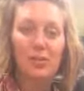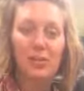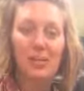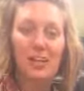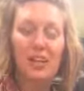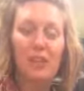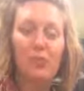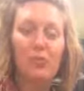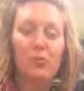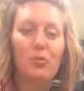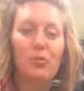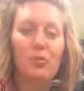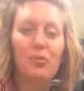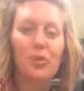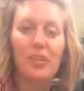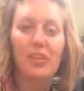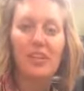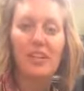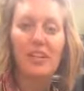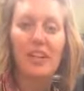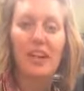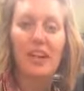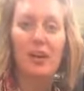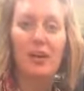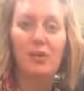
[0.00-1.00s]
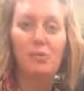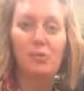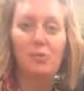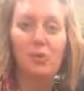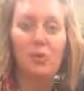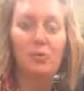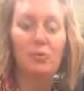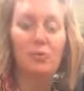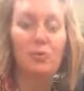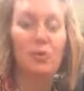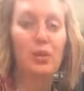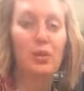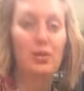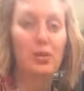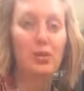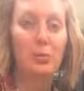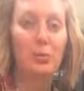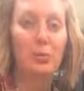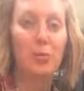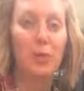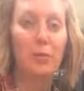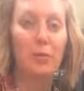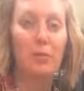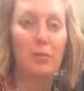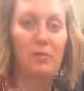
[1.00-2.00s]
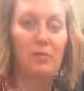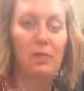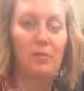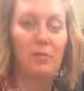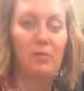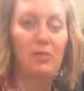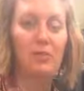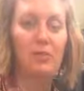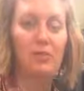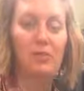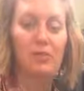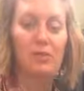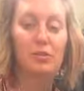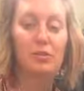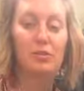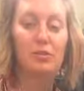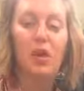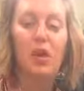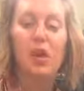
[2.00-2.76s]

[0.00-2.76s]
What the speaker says: can really help you with your prep of your meals too.